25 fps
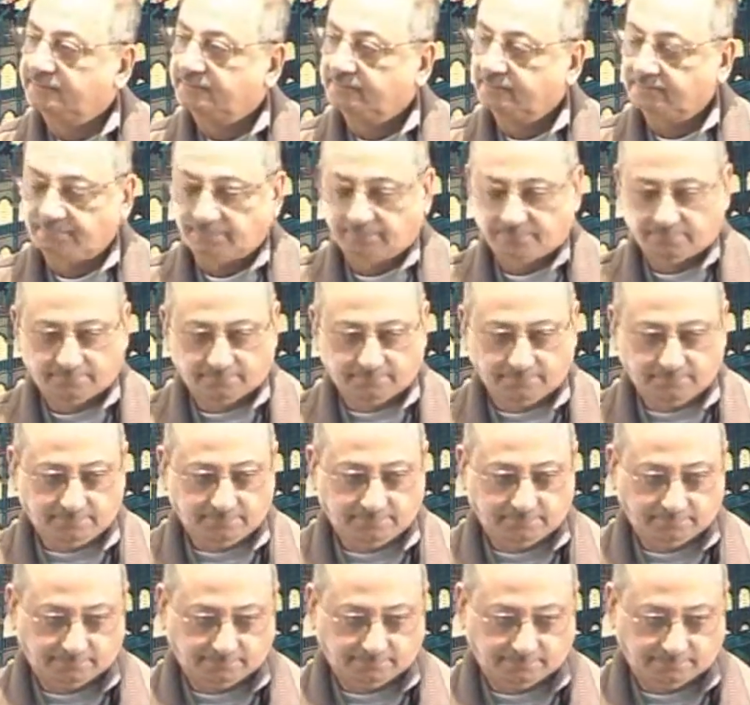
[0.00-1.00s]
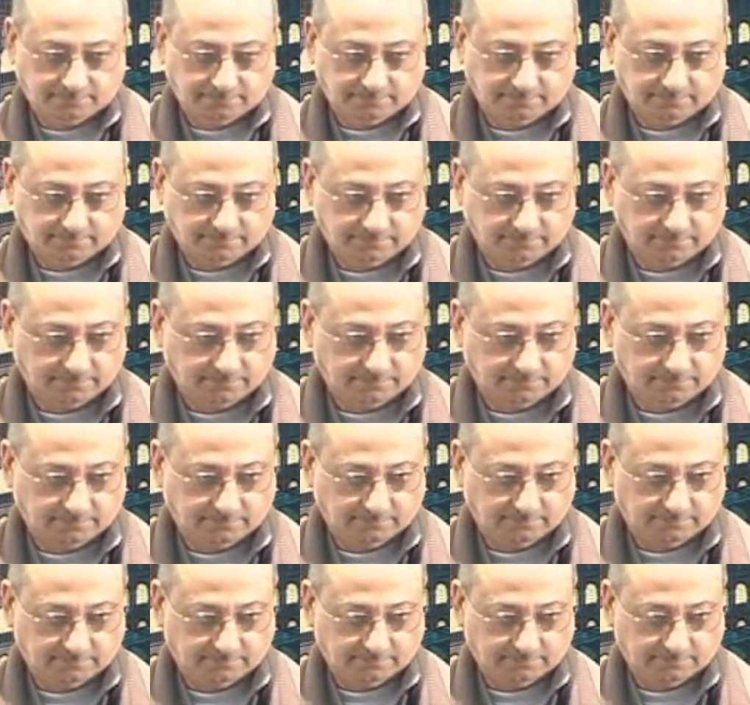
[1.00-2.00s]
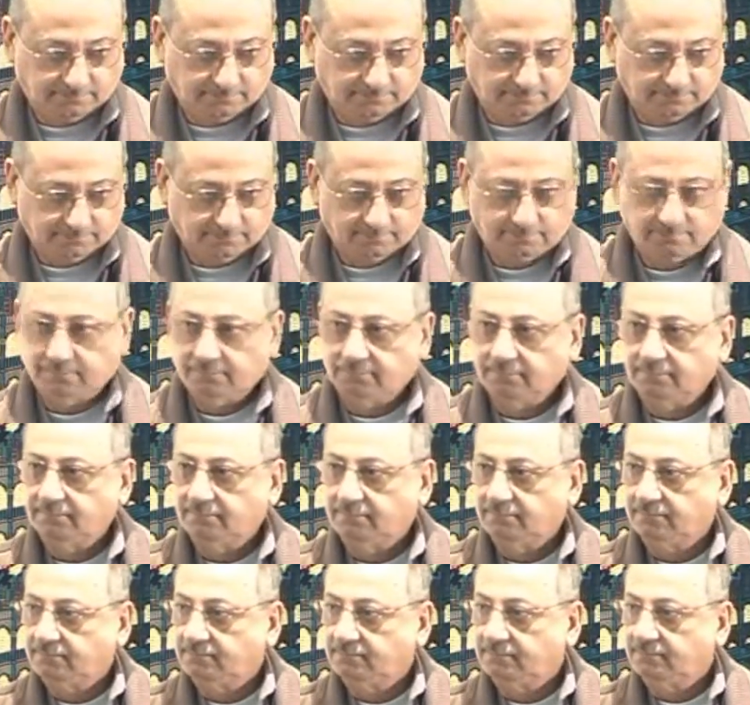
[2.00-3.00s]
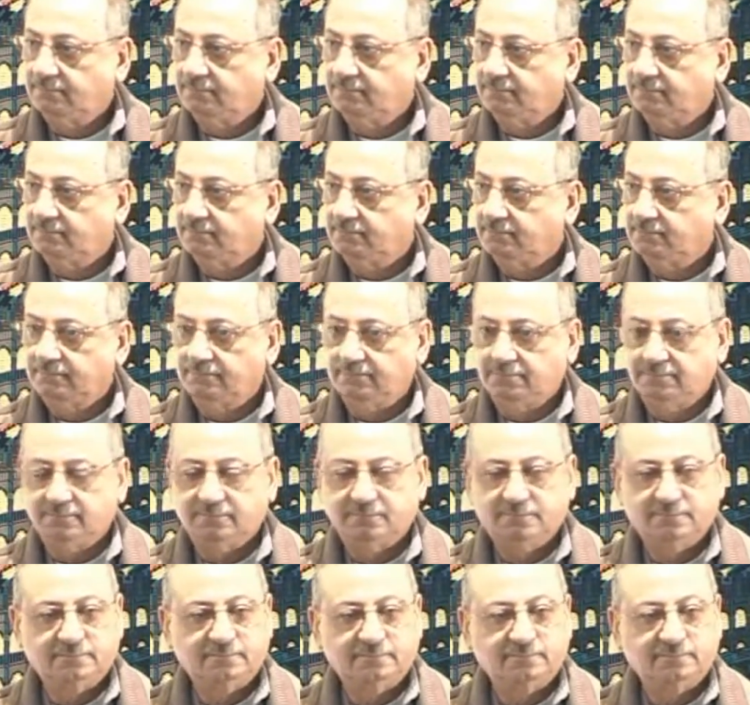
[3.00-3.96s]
Nothing is said.